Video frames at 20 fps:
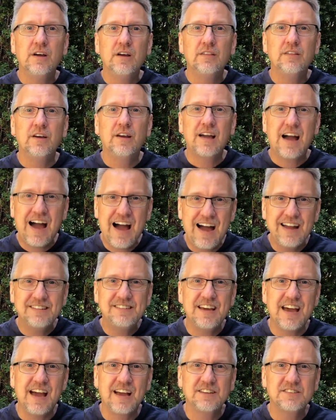the
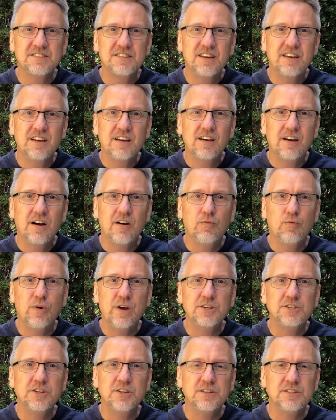context of
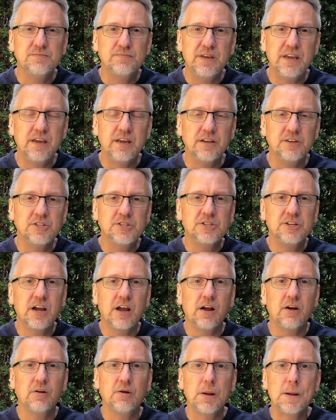which it is being
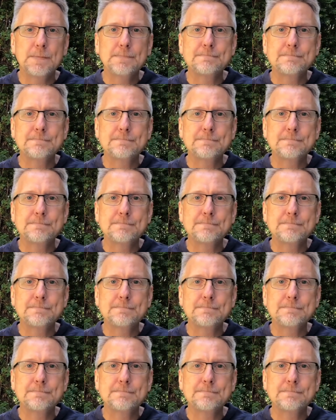shared.